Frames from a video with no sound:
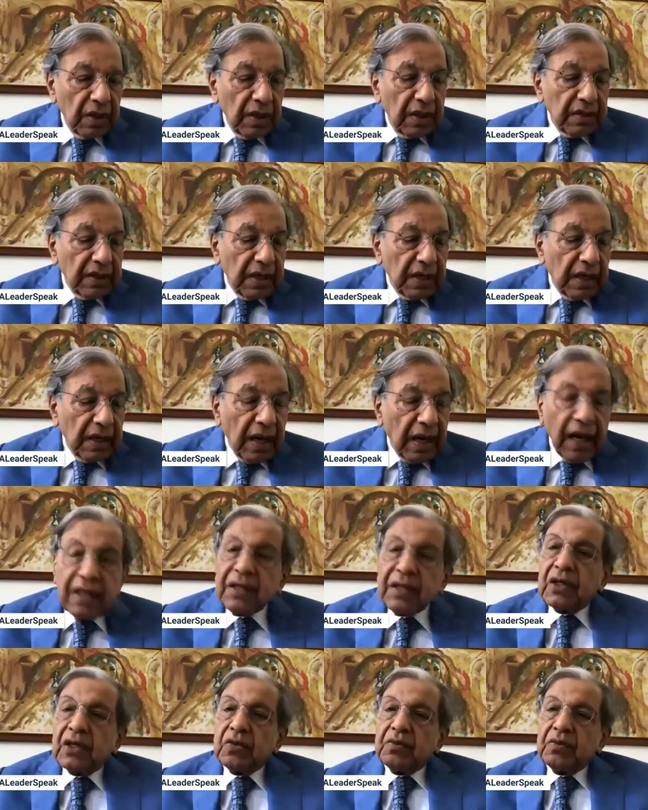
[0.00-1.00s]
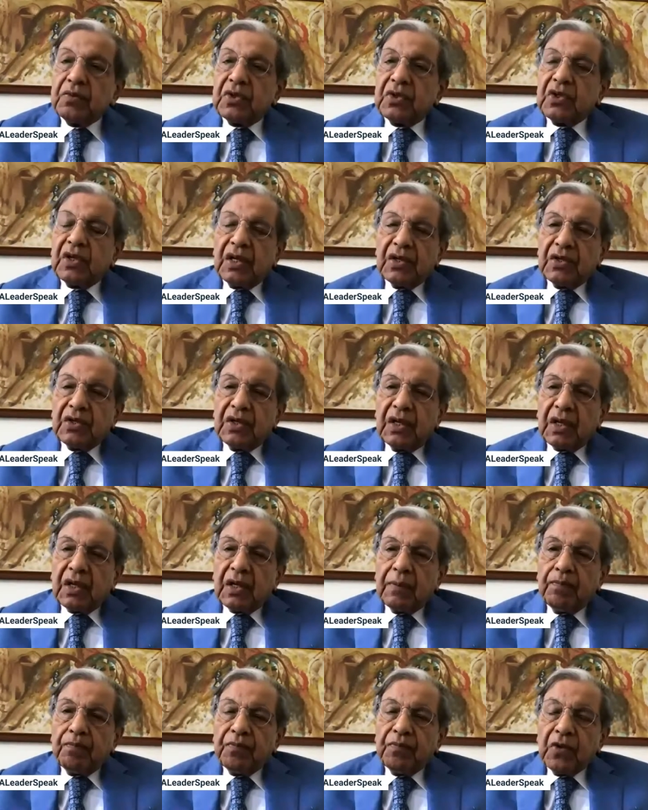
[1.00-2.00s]
There are other issues.
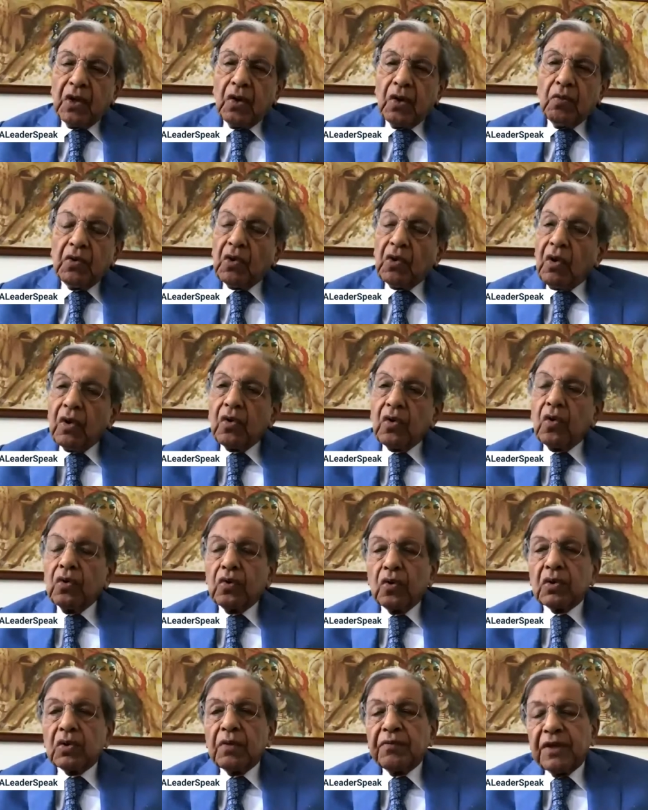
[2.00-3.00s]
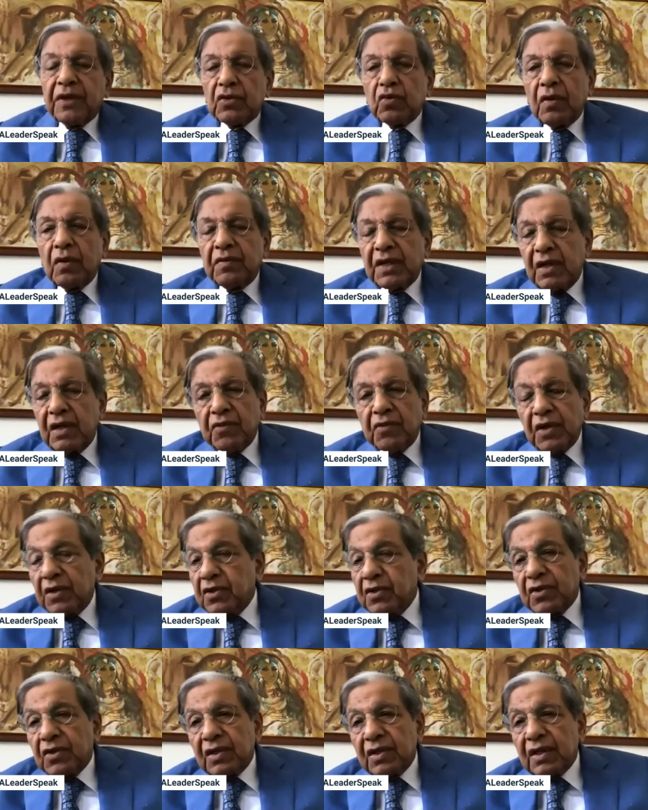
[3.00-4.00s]
We all know, those of us who have dealt, for
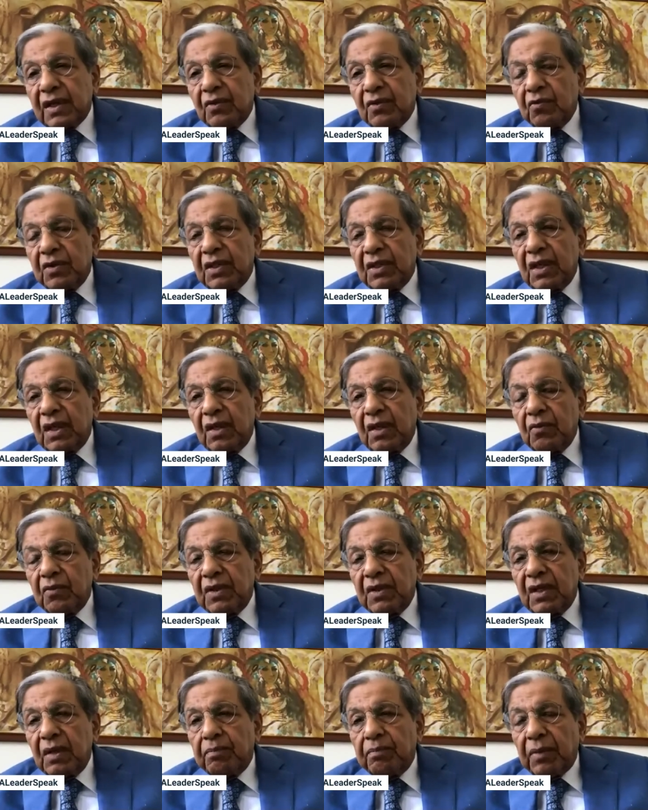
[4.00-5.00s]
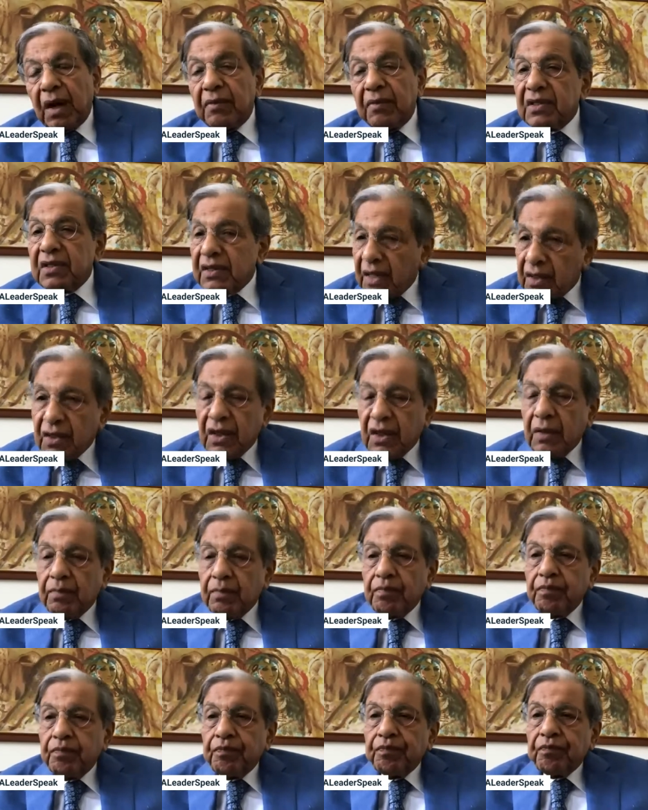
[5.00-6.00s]
instance, with the power sector,
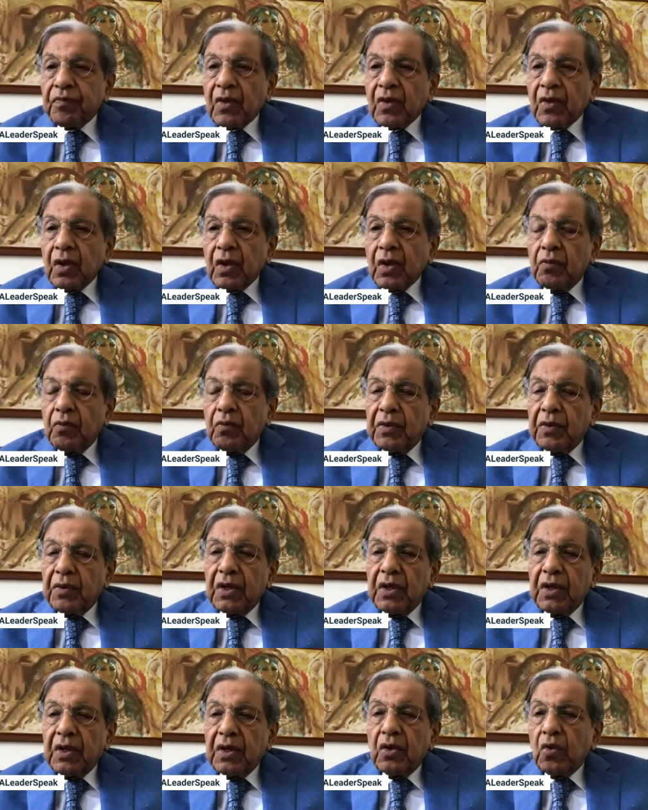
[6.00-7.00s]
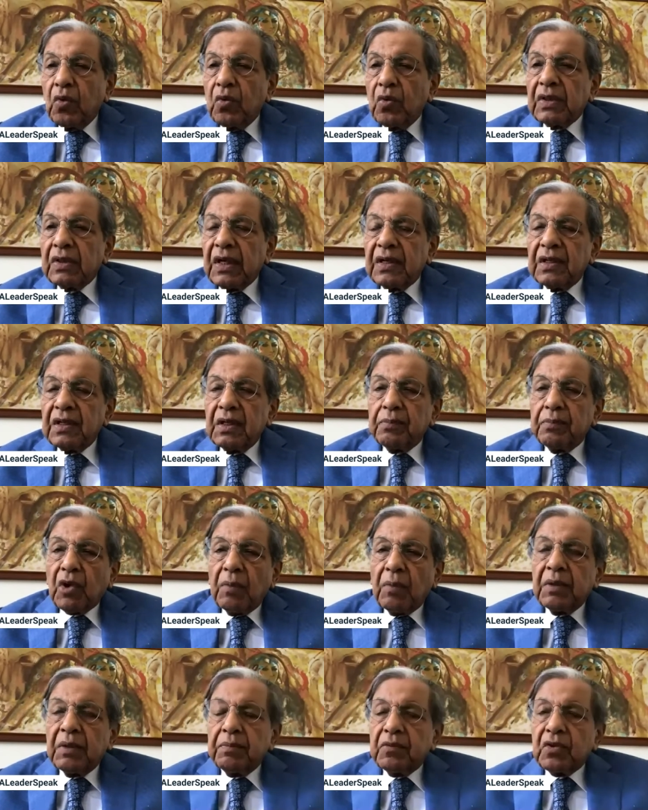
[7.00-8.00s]
we know that the
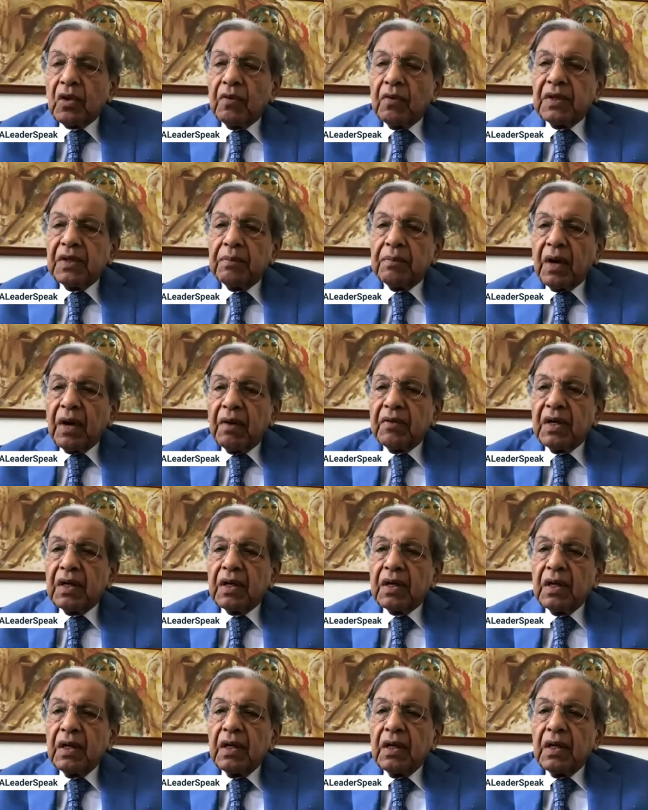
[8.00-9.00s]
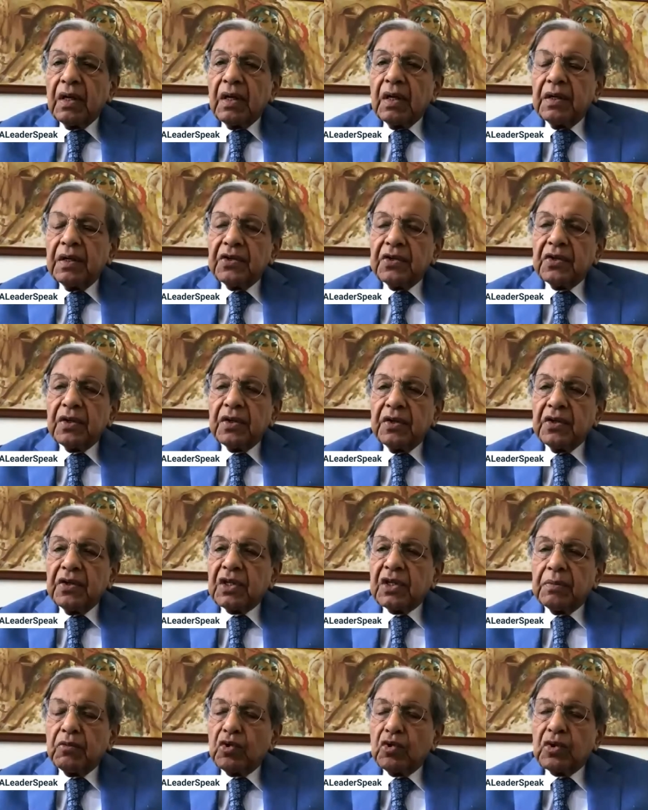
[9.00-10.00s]
problems of the power
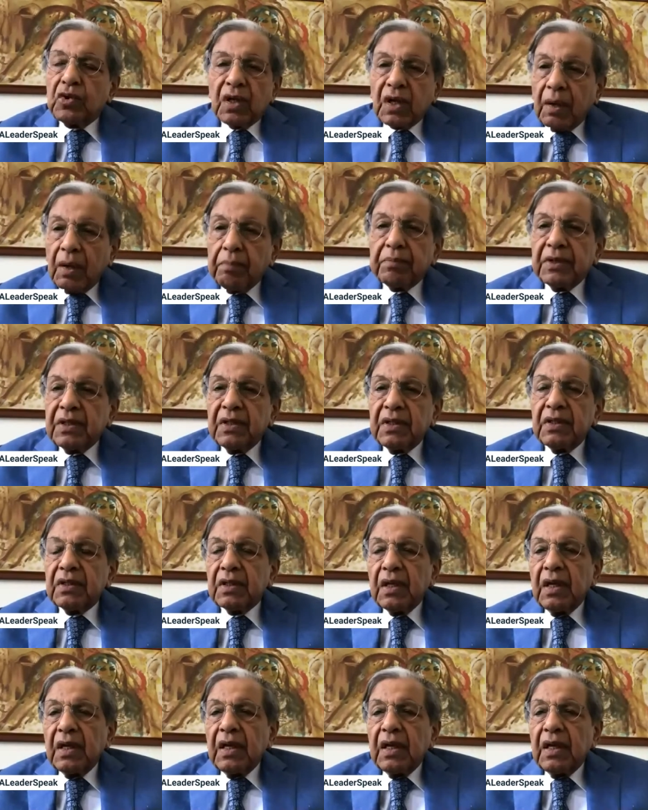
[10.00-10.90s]
distribution companies